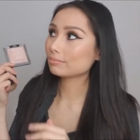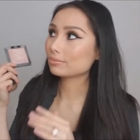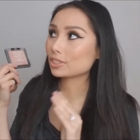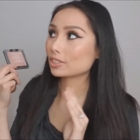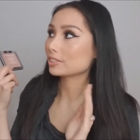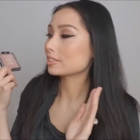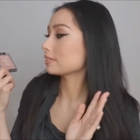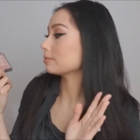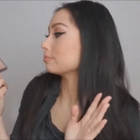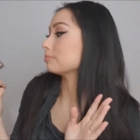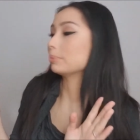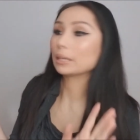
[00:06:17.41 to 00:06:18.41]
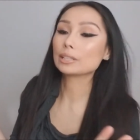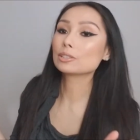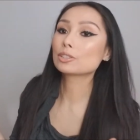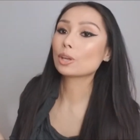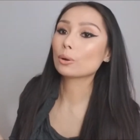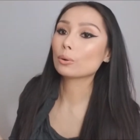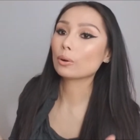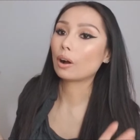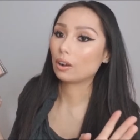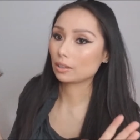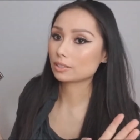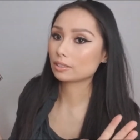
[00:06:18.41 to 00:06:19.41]
just being so
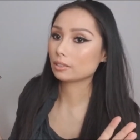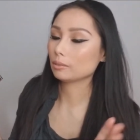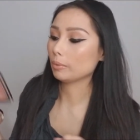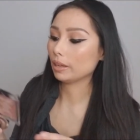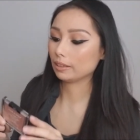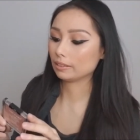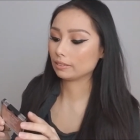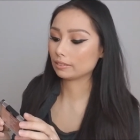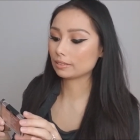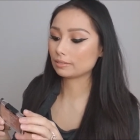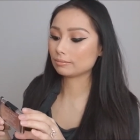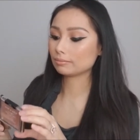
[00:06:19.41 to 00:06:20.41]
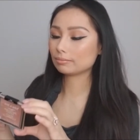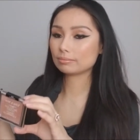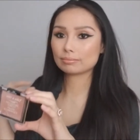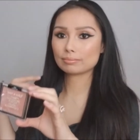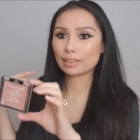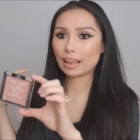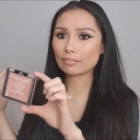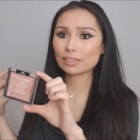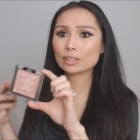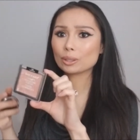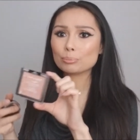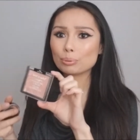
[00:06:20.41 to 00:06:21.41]
awesome and having
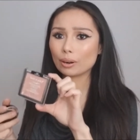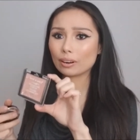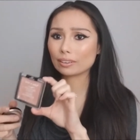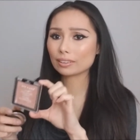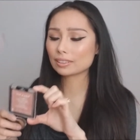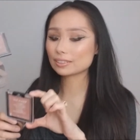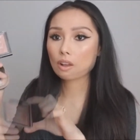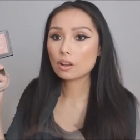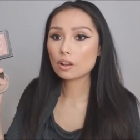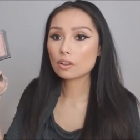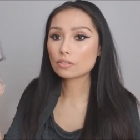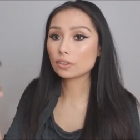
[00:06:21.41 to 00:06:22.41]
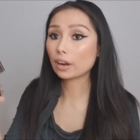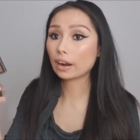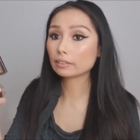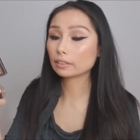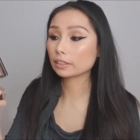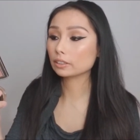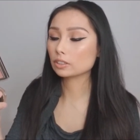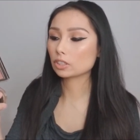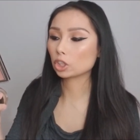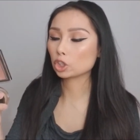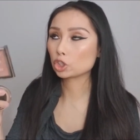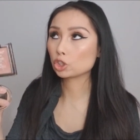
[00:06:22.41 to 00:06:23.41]
good products. Their highlighters
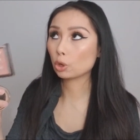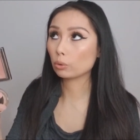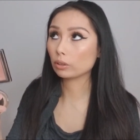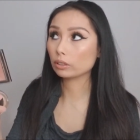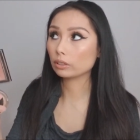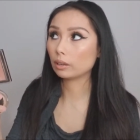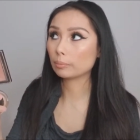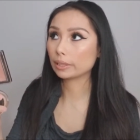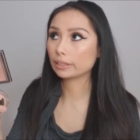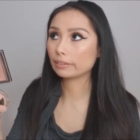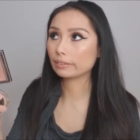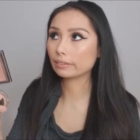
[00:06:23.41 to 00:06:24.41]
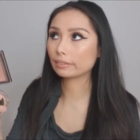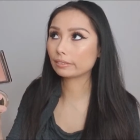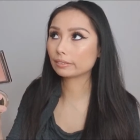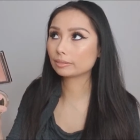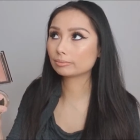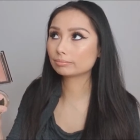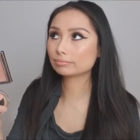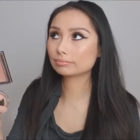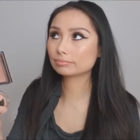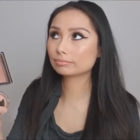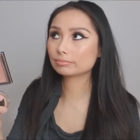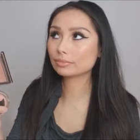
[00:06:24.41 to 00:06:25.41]
are so good. I mean,
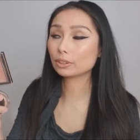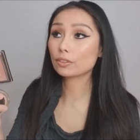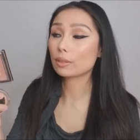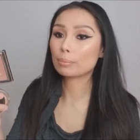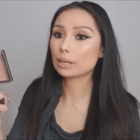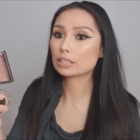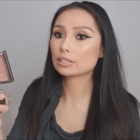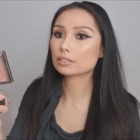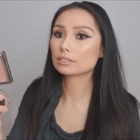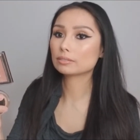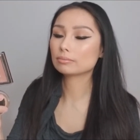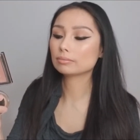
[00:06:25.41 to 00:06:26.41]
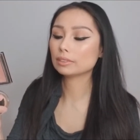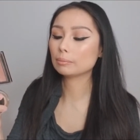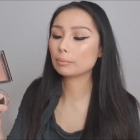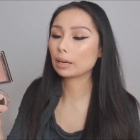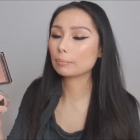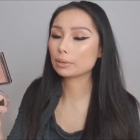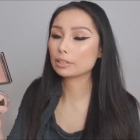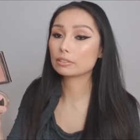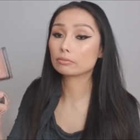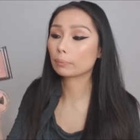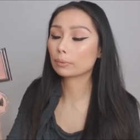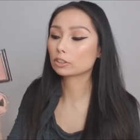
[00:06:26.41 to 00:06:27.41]
they're the best, in my opinion,
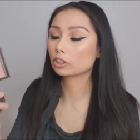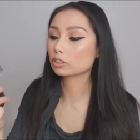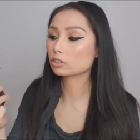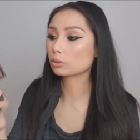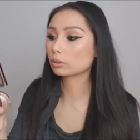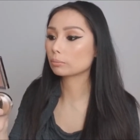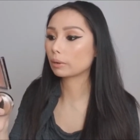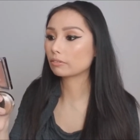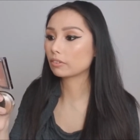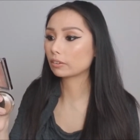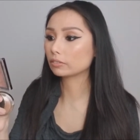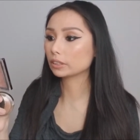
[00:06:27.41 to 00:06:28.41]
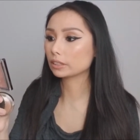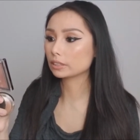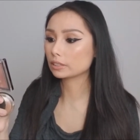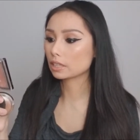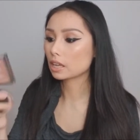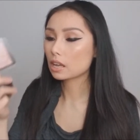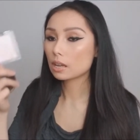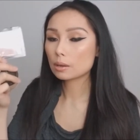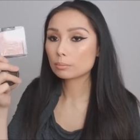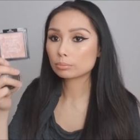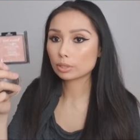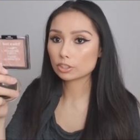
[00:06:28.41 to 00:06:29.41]
from the drugstore. My favorite is
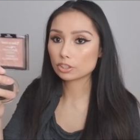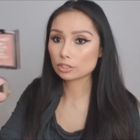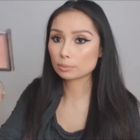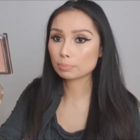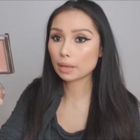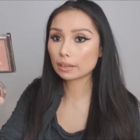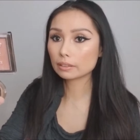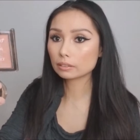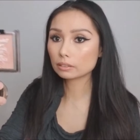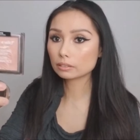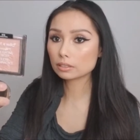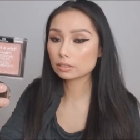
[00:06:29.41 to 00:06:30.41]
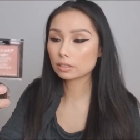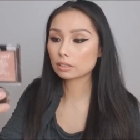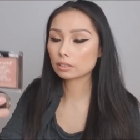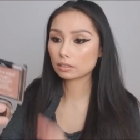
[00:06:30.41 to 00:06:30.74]
Precious Petals.